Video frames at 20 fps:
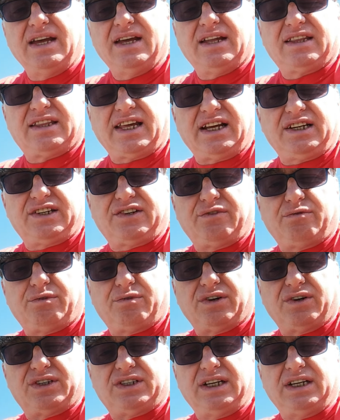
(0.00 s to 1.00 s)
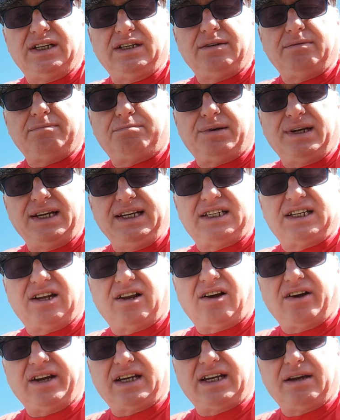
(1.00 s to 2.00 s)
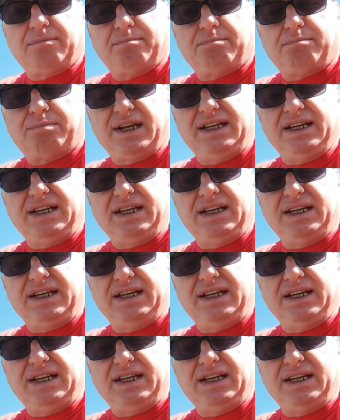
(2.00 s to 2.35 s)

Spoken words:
Thanks for watching. Please like, please